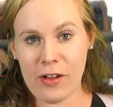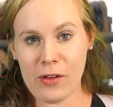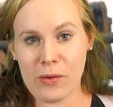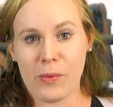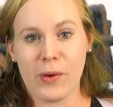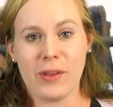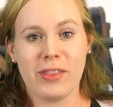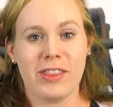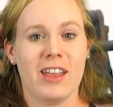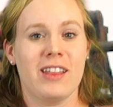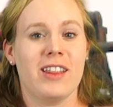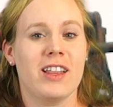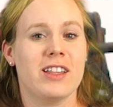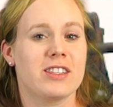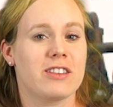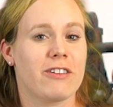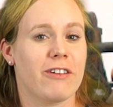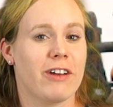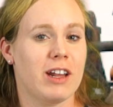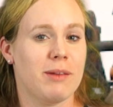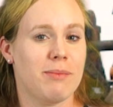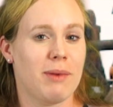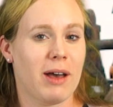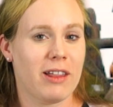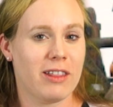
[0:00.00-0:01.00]
One thing that's
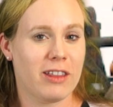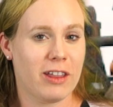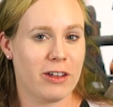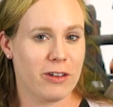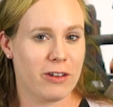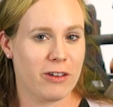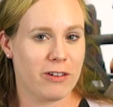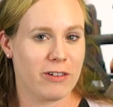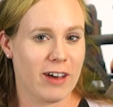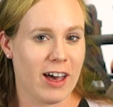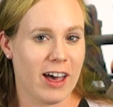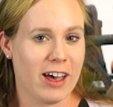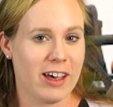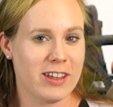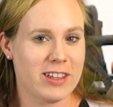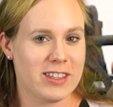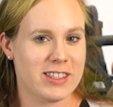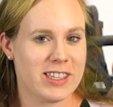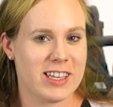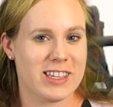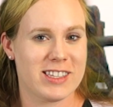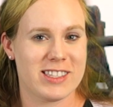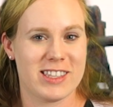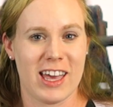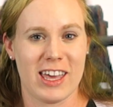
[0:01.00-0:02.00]
great about low crowds
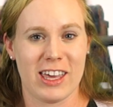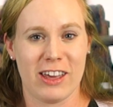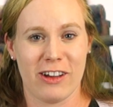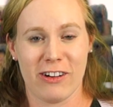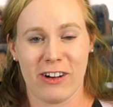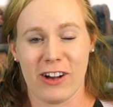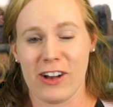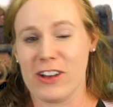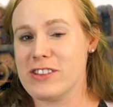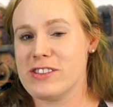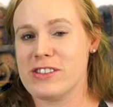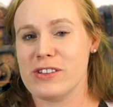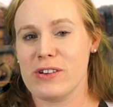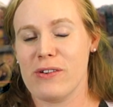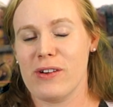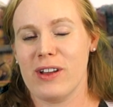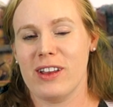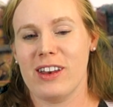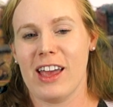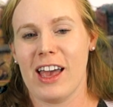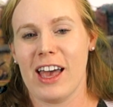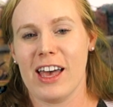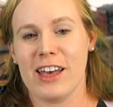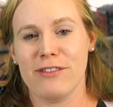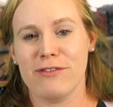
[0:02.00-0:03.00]
is that you're also going
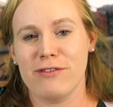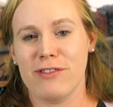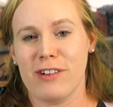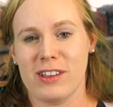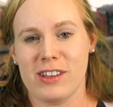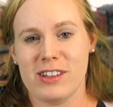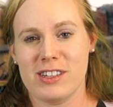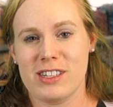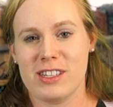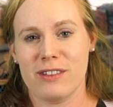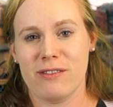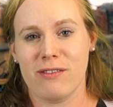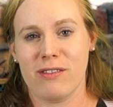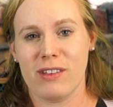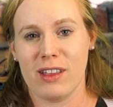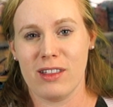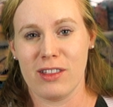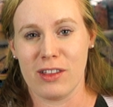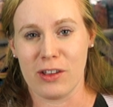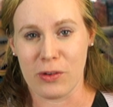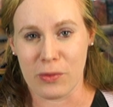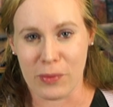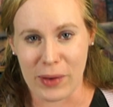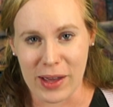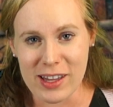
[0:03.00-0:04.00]
to have relatively
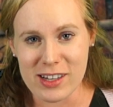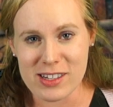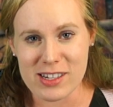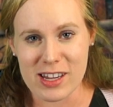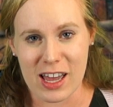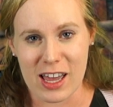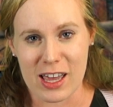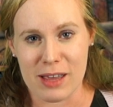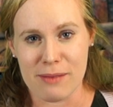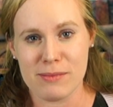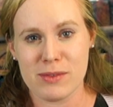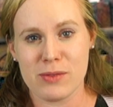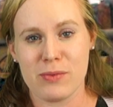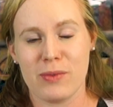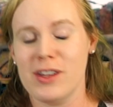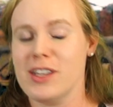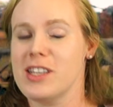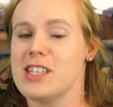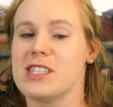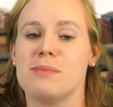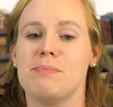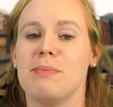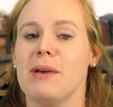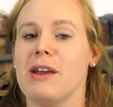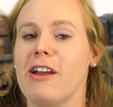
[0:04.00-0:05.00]
low wait times when
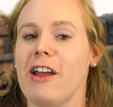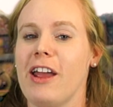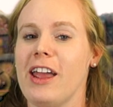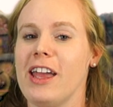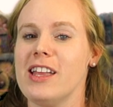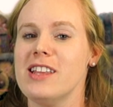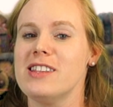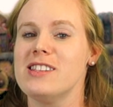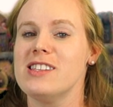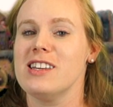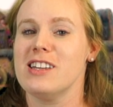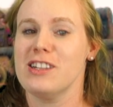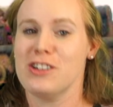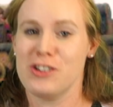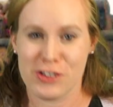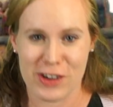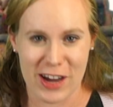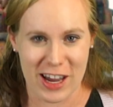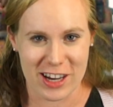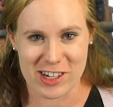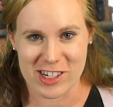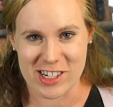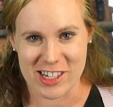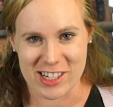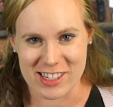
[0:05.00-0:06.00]
experiencing
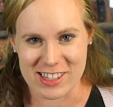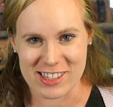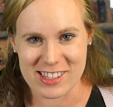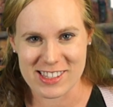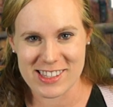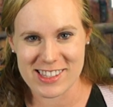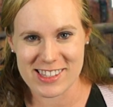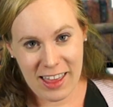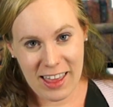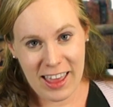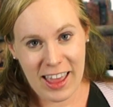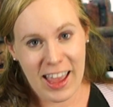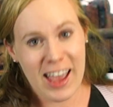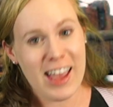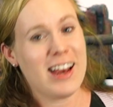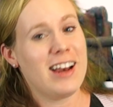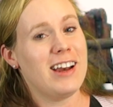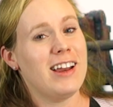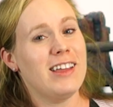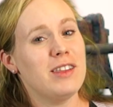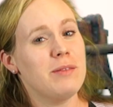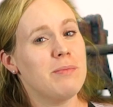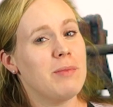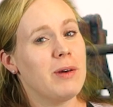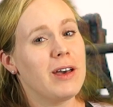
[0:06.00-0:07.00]
attractions. And
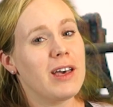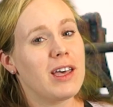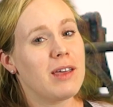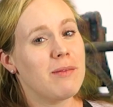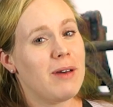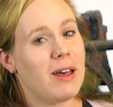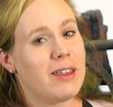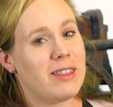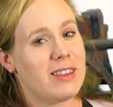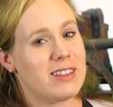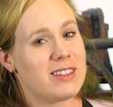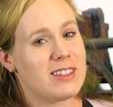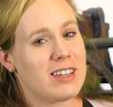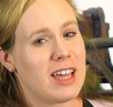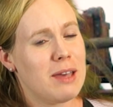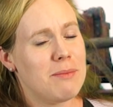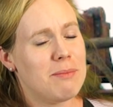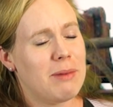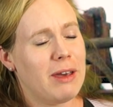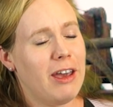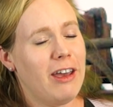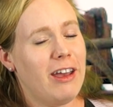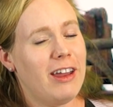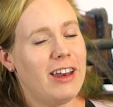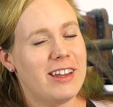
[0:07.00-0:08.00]
another perk about this time
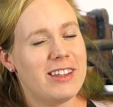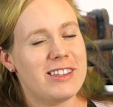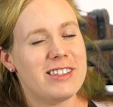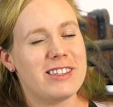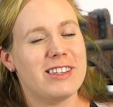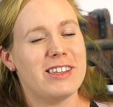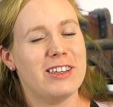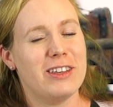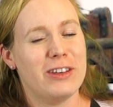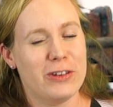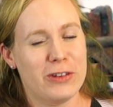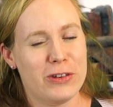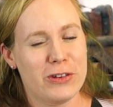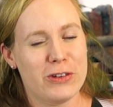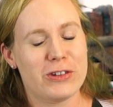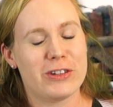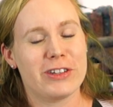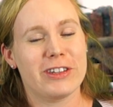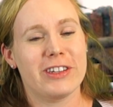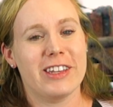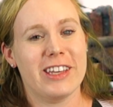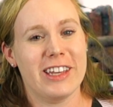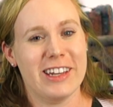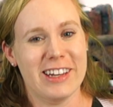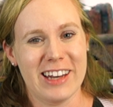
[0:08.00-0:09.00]
period is
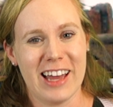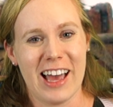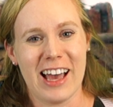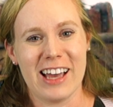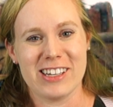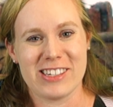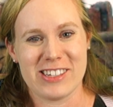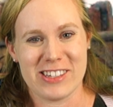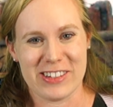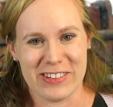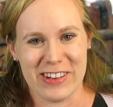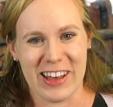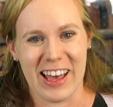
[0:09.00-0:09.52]
usually not too